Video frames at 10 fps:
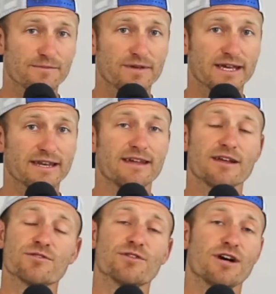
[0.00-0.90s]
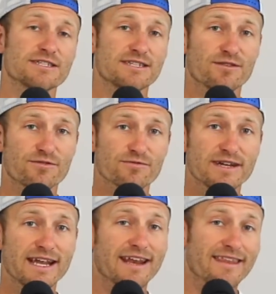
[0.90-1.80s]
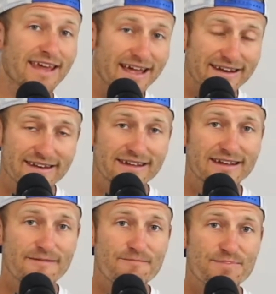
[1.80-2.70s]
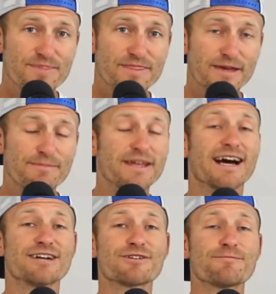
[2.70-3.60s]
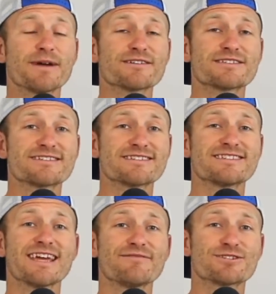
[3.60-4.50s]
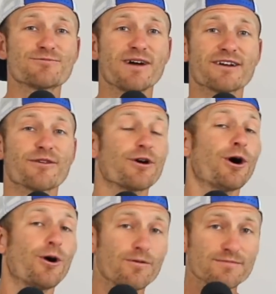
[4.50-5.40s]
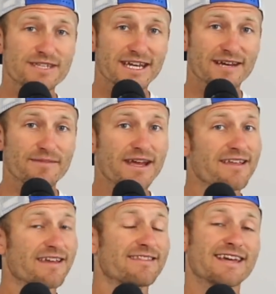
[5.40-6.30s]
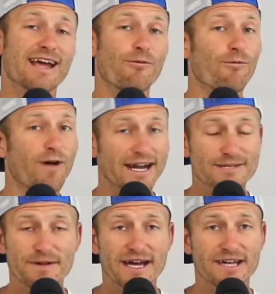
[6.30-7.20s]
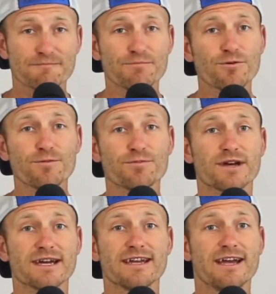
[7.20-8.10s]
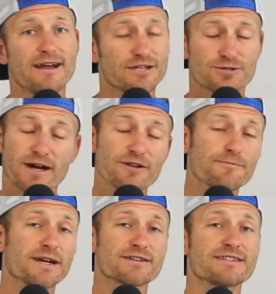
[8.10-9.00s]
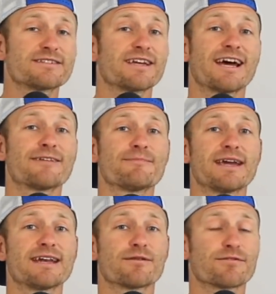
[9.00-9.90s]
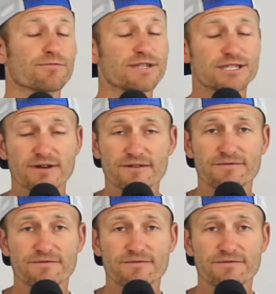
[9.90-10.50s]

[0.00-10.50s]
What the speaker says: bit. Lost in 3, and then they beat Andre Perisic and David Schweiner, the home team that they got whacked by in pool play. Schweiner and Perisic had made 3 straight